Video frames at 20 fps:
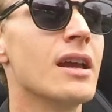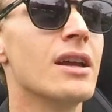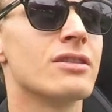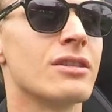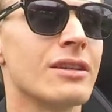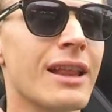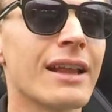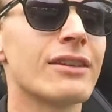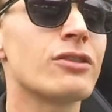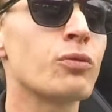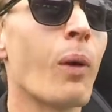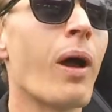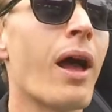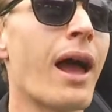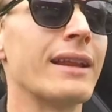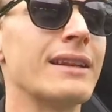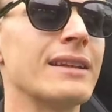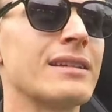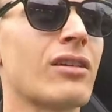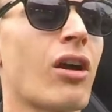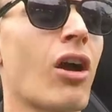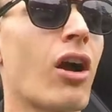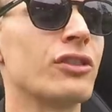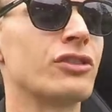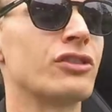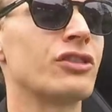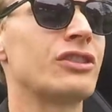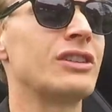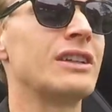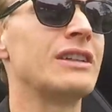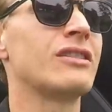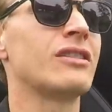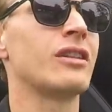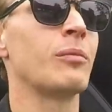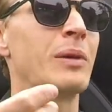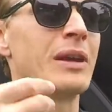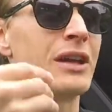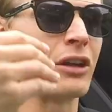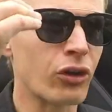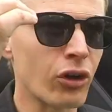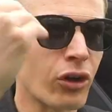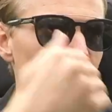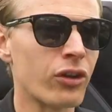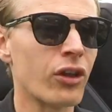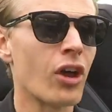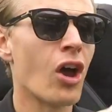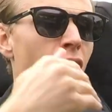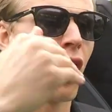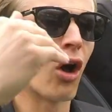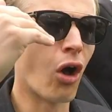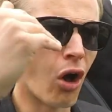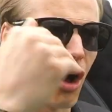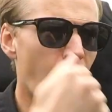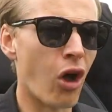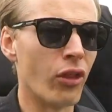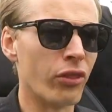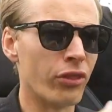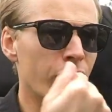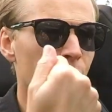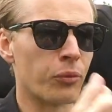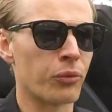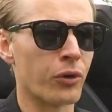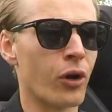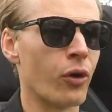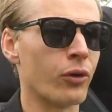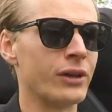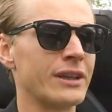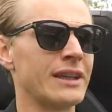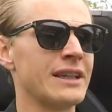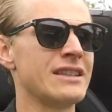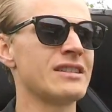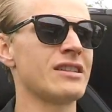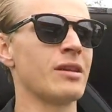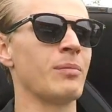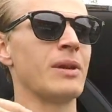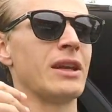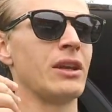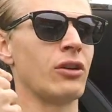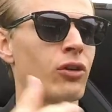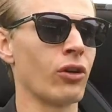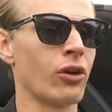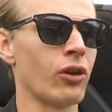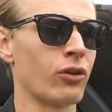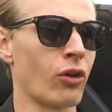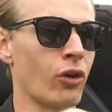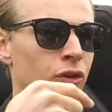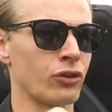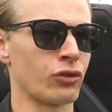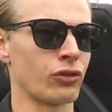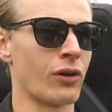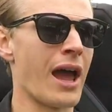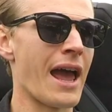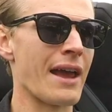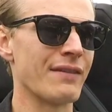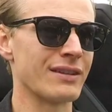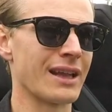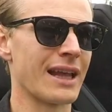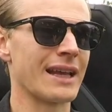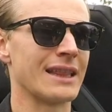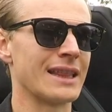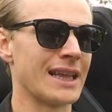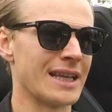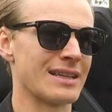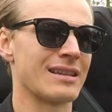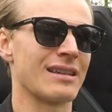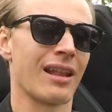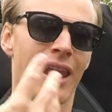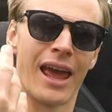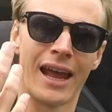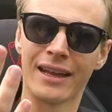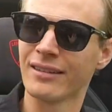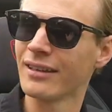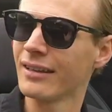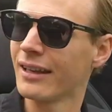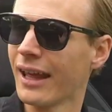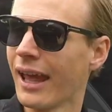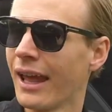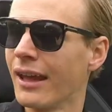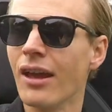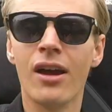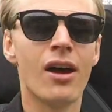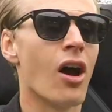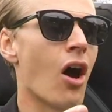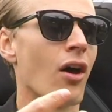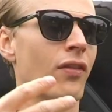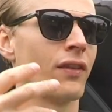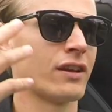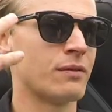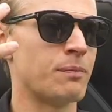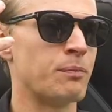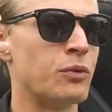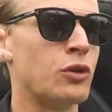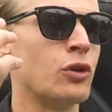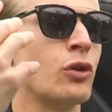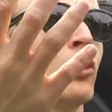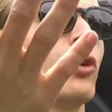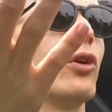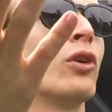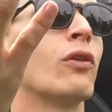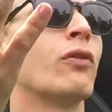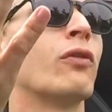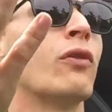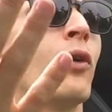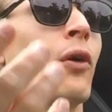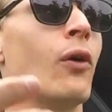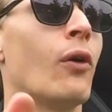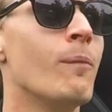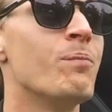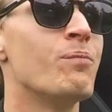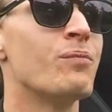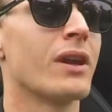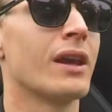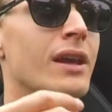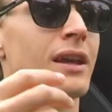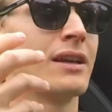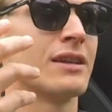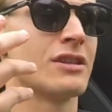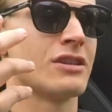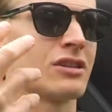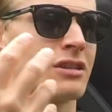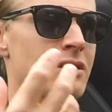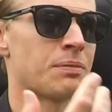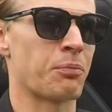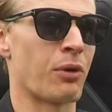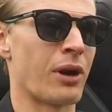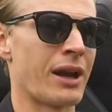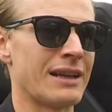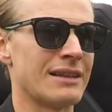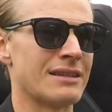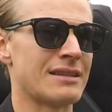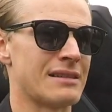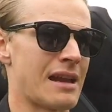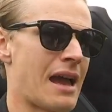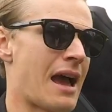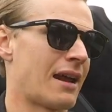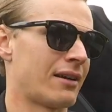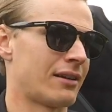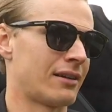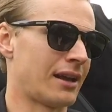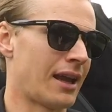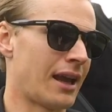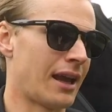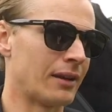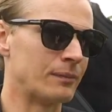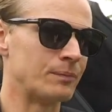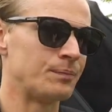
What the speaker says: So that's why this car just needs to be good on the road. It needs to be good on drives like this, like today, on this beautiful spring Saturday.